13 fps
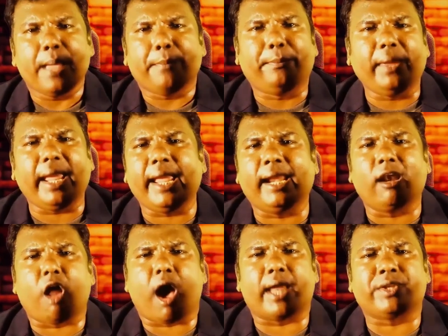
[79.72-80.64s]
Being
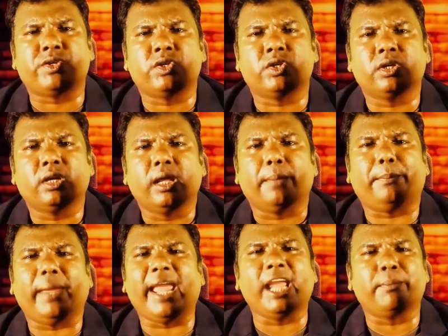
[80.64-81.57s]
large,
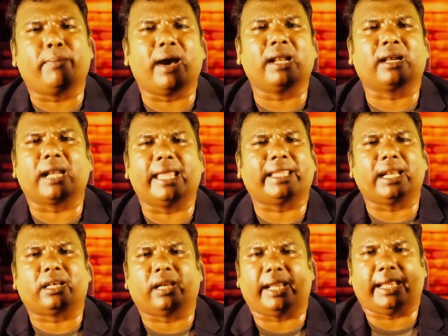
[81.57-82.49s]
being bulk like
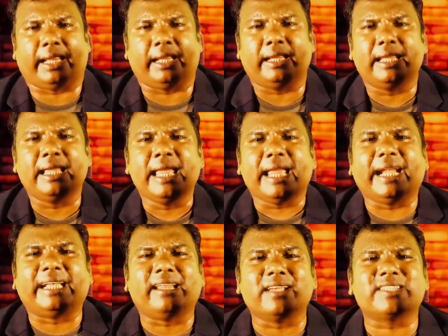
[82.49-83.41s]
a tree,
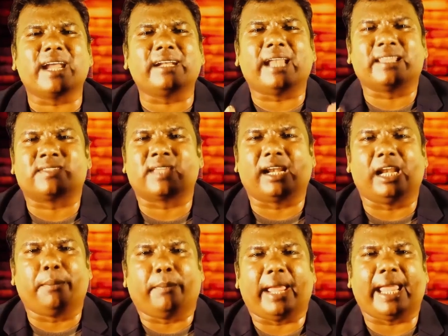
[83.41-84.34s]
it doesn't
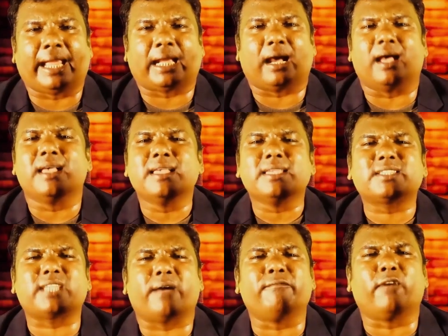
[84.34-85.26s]
necessarily make
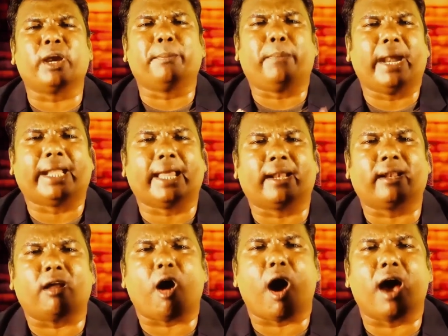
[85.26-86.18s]
someone
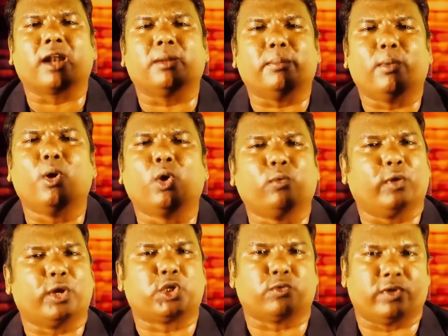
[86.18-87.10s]
better or more
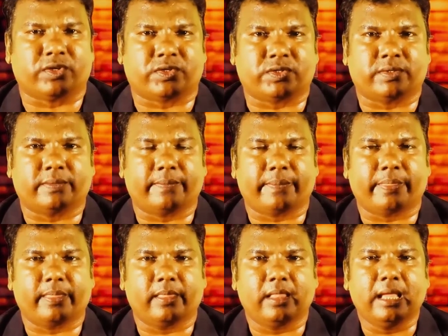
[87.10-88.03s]
virtuous.
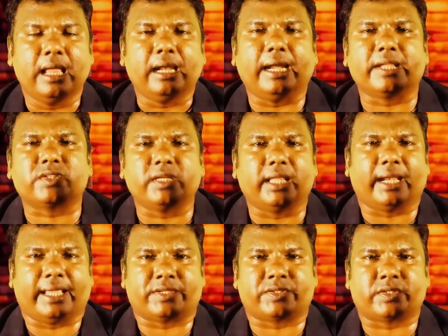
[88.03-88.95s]
Let us see the
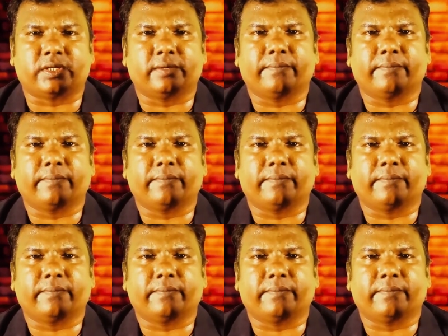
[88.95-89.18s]
next.